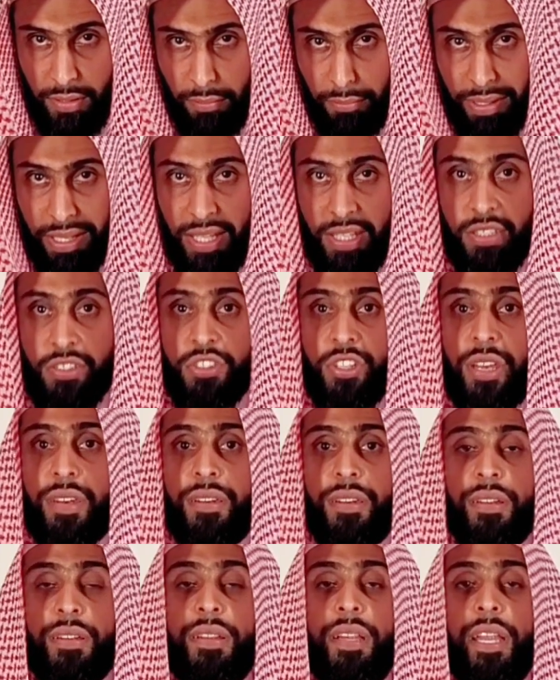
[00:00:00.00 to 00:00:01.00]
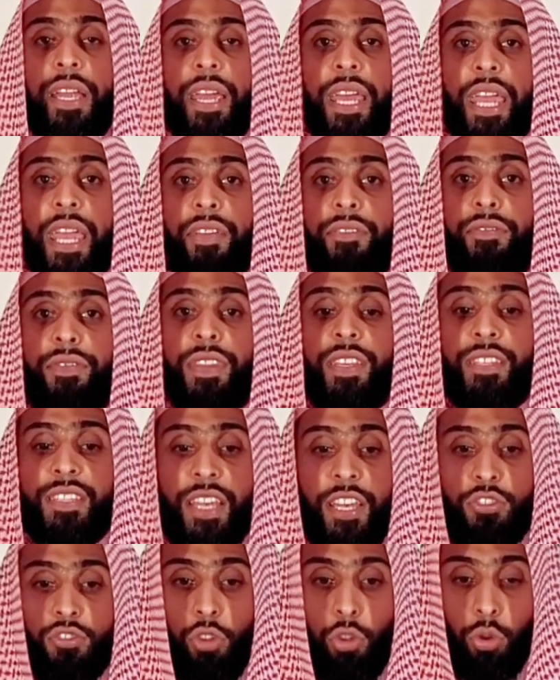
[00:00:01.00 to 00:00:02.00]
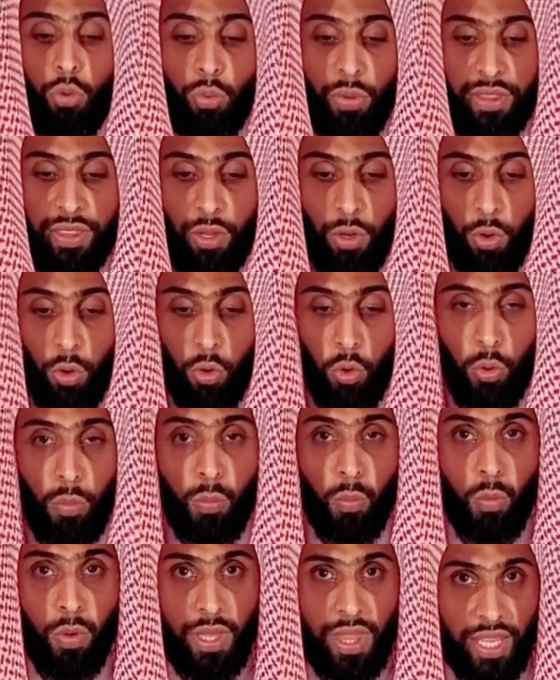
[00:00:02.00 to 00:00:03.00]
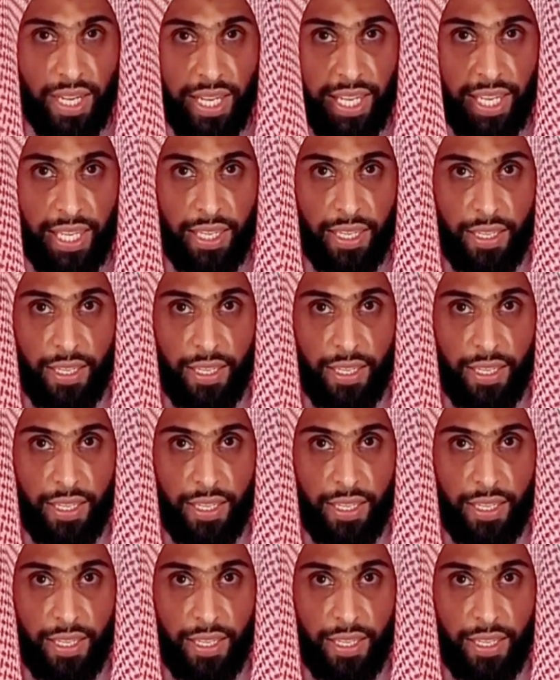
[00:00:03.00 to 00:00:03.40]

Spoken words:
But in general, if this has to do with a hukum wad'i,